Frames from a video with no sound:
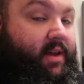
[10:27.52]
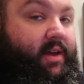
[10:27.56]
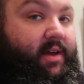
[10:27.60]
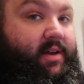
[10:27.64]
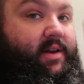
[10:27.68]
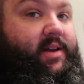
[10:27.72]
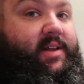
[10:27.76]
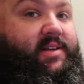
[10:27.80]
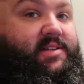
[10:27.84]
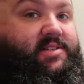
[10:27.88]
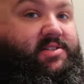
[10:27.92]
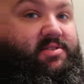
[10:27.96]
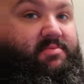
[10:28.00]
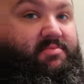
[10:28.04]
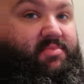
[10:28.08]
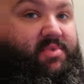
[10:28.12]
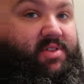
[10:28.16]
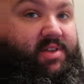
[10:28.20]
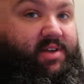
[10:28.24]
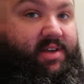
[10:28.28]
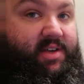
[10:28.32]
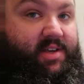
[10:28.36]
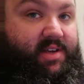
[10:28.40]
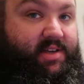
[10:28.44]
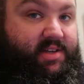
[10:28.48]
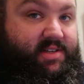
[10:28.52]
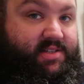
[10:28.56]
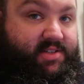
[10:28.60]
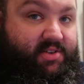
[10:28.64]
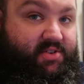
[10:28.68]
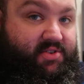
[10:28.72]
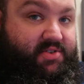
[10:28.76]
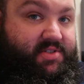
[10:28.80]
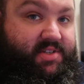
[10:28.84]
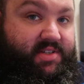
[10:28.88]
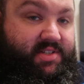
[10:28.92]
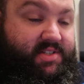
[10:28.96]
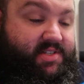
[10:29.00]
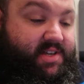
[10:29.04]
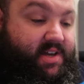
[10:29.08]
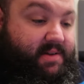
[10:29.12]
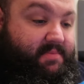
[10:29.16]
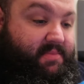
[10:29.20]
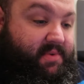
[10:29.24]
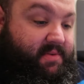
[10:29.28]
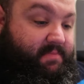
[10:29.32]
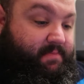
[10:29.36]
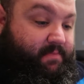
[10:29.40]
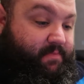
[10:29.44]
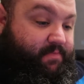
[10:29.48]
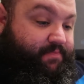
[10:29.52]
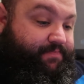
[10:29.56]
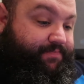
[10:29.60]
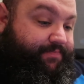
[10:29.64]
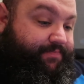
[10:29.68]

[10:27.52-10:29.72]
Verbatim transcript: Unless something exciting's happening.